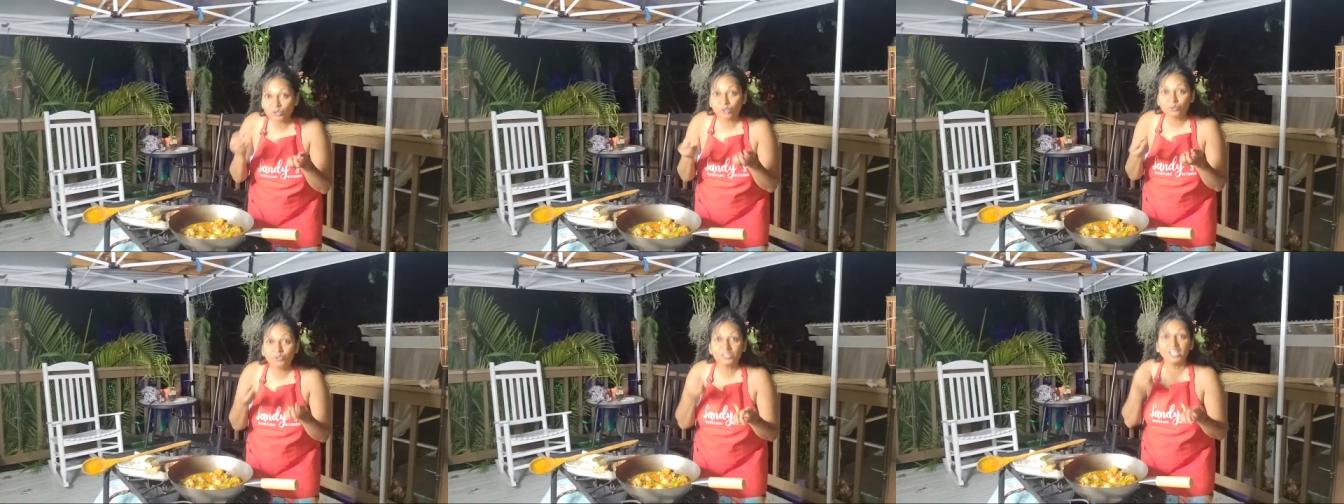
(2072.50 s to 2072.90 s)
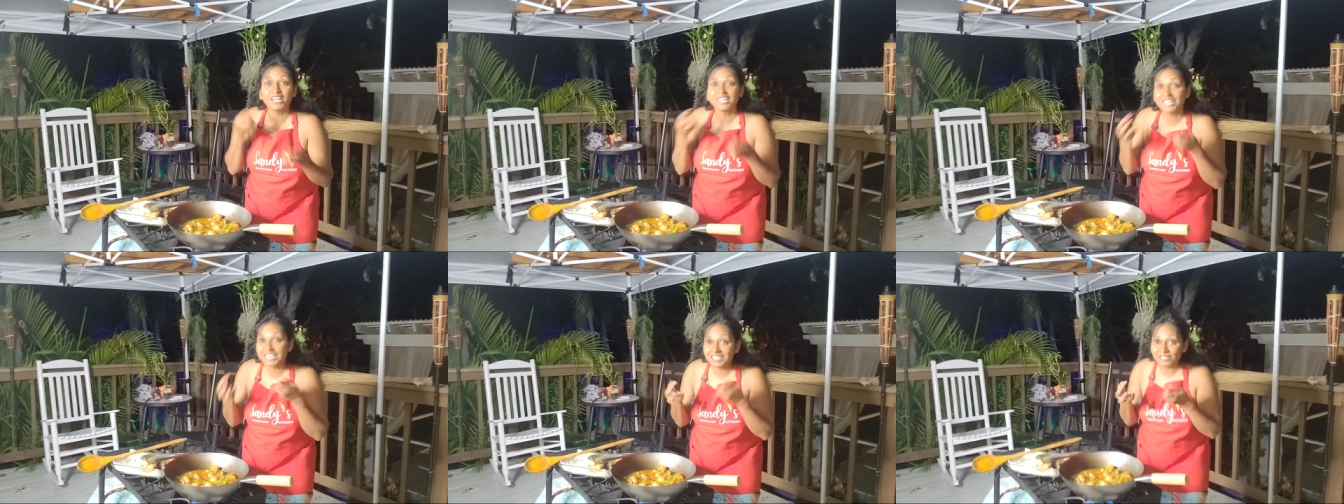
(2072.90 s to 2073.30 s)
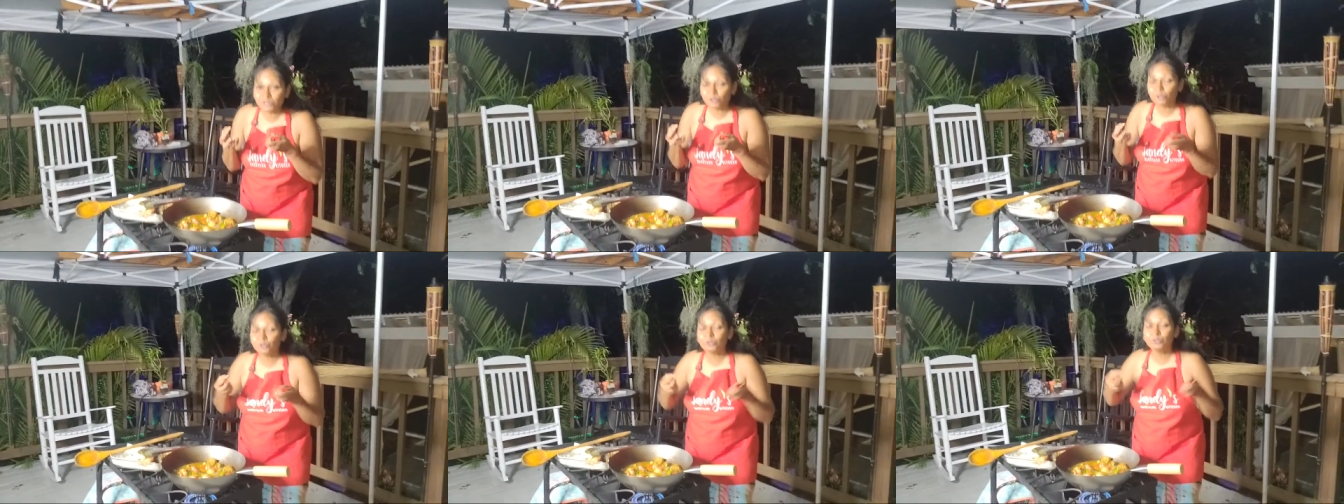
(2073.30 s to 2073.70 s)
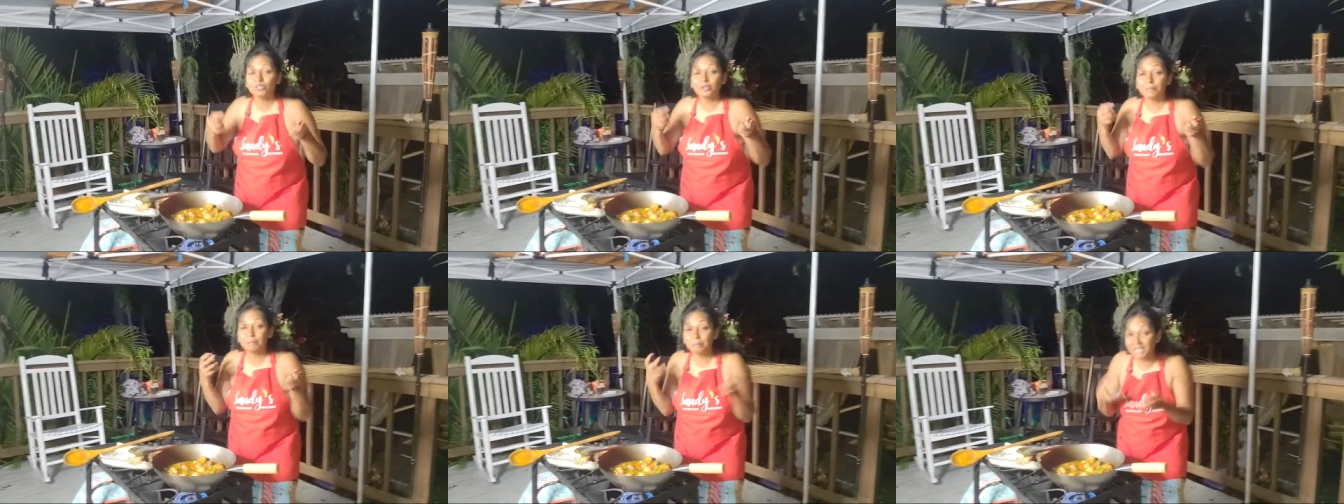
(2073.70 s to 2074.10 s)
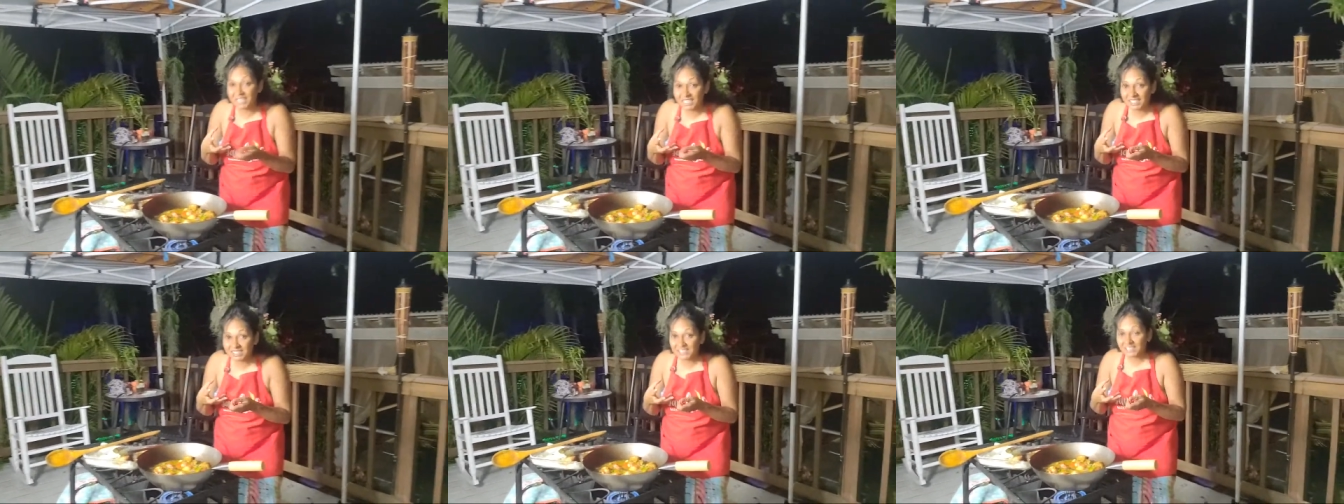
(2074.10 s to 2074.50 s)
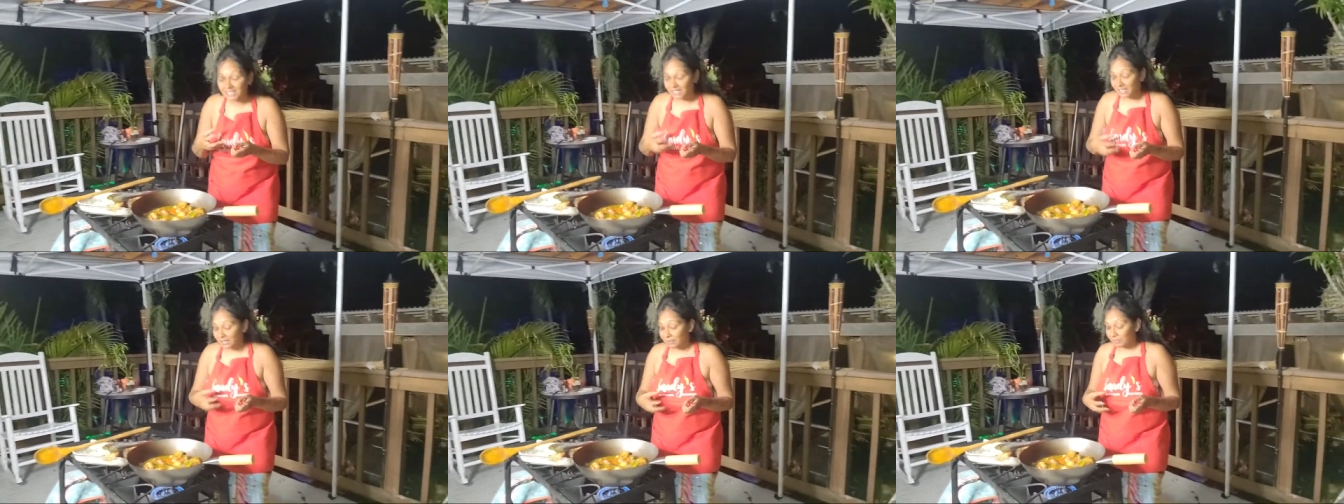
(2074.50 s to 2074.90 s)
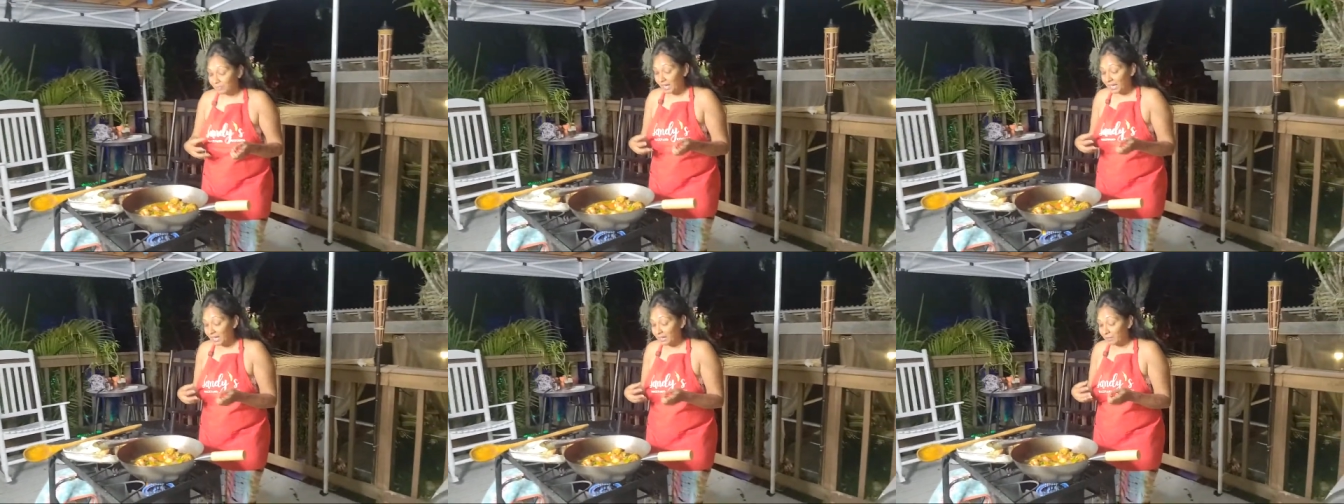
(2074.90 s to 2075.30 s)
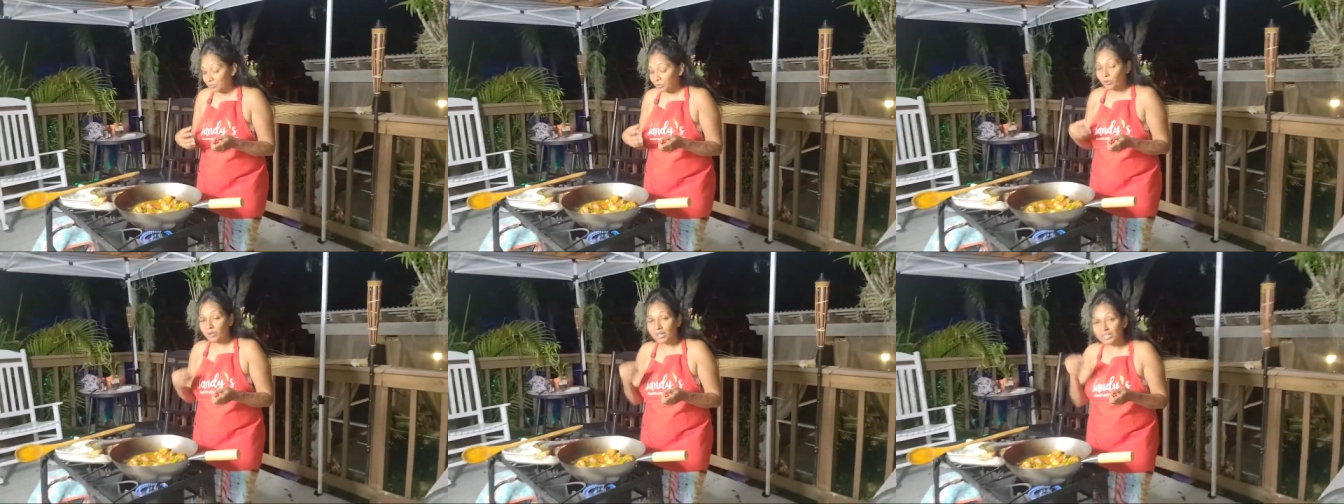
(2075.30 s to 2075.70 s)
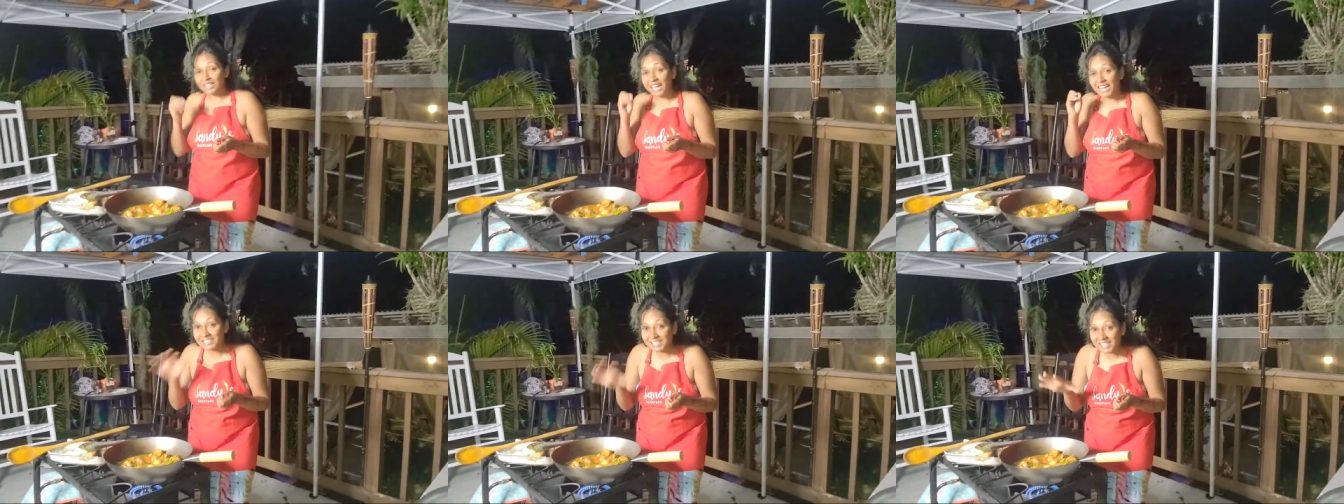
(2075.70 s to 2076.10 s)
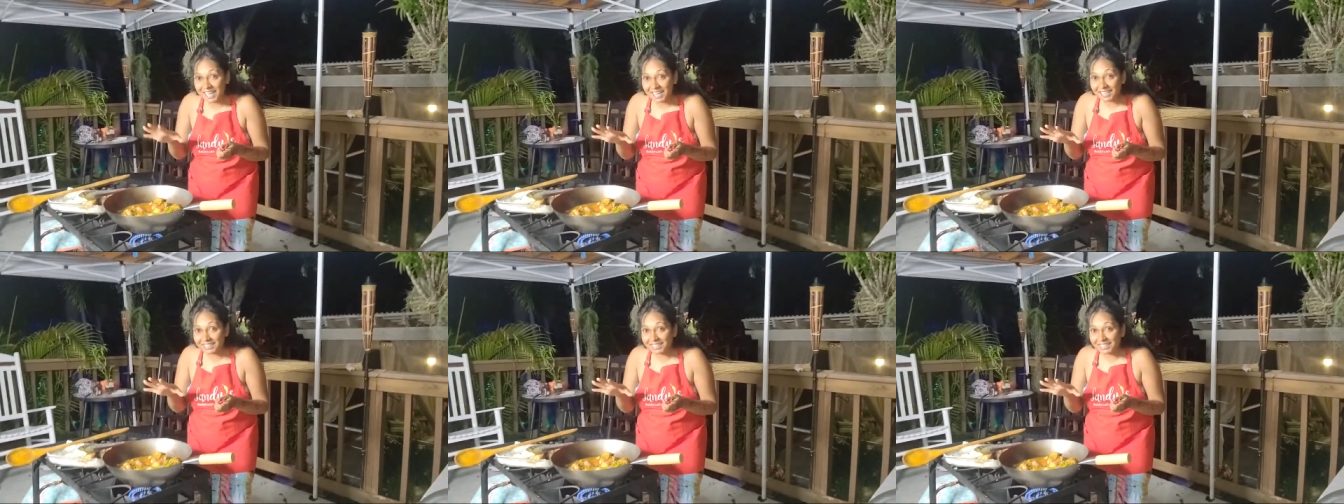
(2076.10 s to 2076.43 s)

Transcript: now to get into the meat um, so a nice light